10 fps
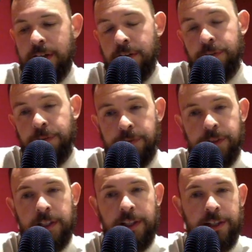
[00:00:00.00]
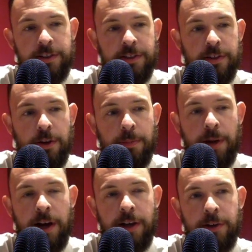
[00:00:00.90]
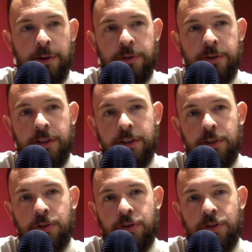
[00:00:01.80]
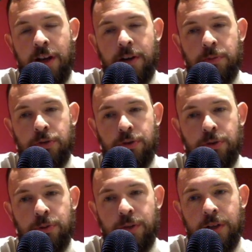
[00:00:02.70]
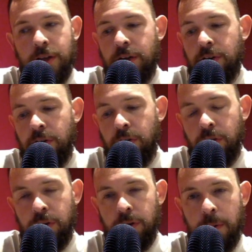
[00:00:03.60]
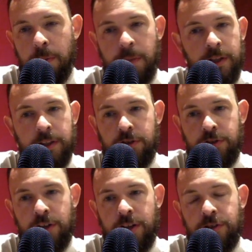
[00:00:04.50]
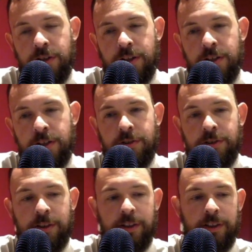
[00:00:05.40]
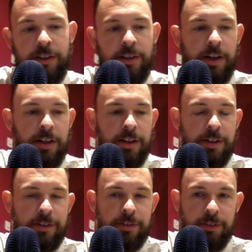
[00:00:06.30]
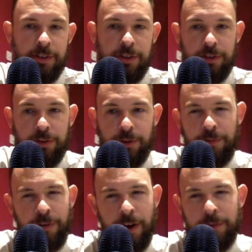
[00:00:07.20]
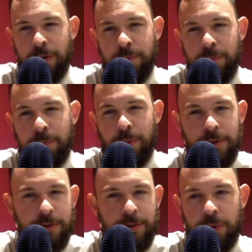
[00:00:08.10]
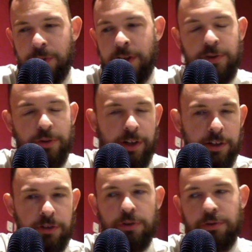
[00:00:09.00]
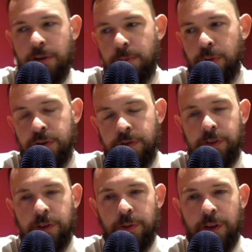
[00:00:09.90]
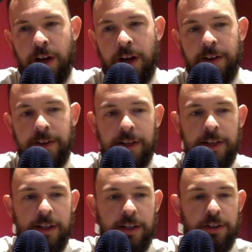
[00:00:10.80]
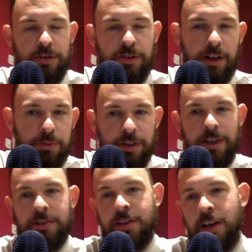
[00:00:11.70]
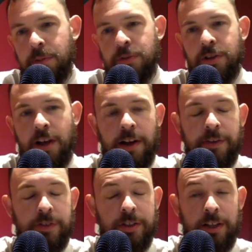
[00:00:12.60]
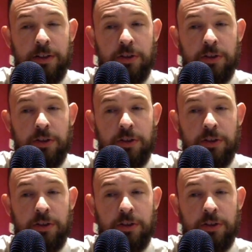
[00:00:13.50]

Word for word: 50 links in their bio telling you to sign up to a million exchanges. Uh, you know, you'll get five grand bonus if you do this, you'll get two grand bonus if you do that sign up to this, sign up to that, and there's like